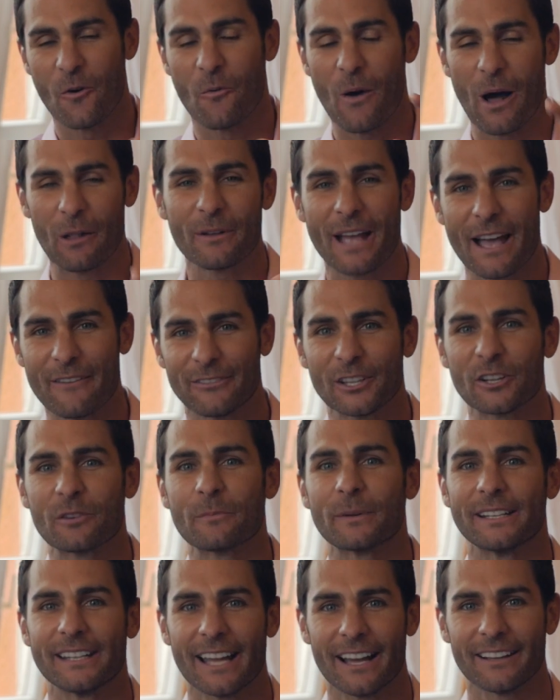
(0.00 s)
While we have a little
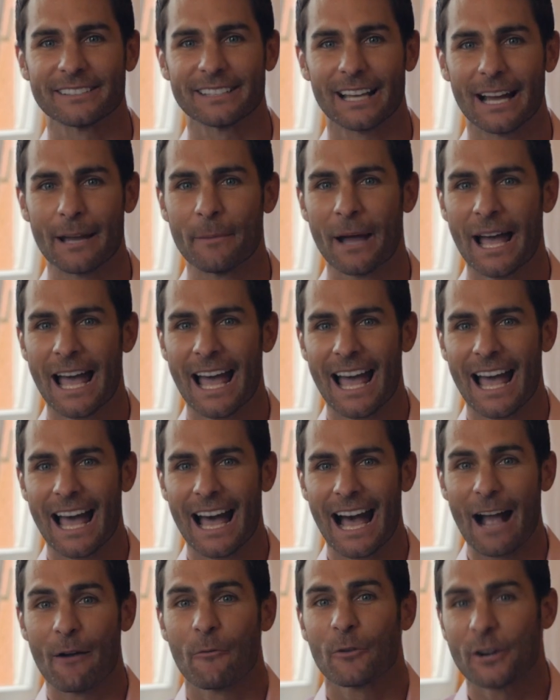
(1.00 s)
bit of downtime,
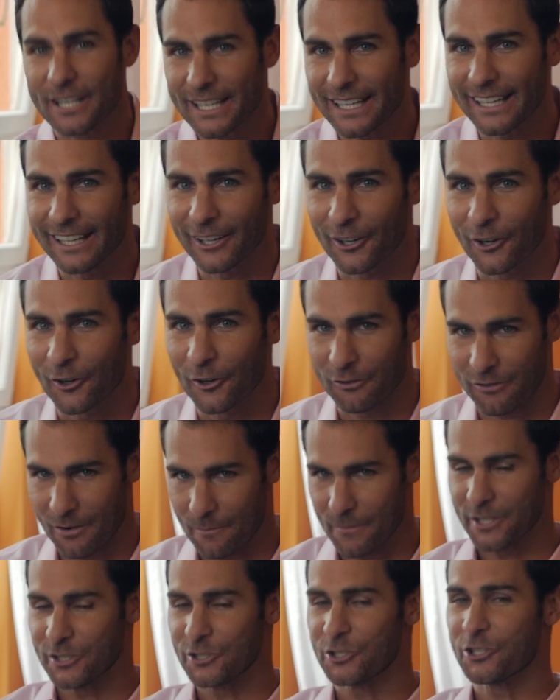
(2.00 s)
I wanted to hear
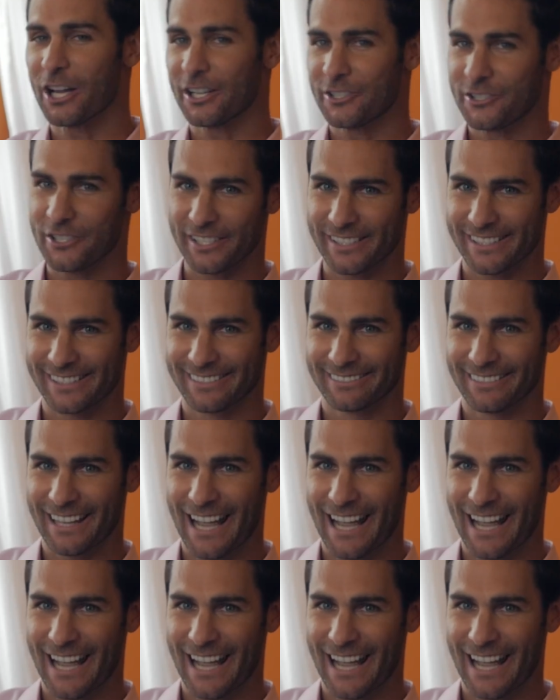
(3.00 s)
from the judges.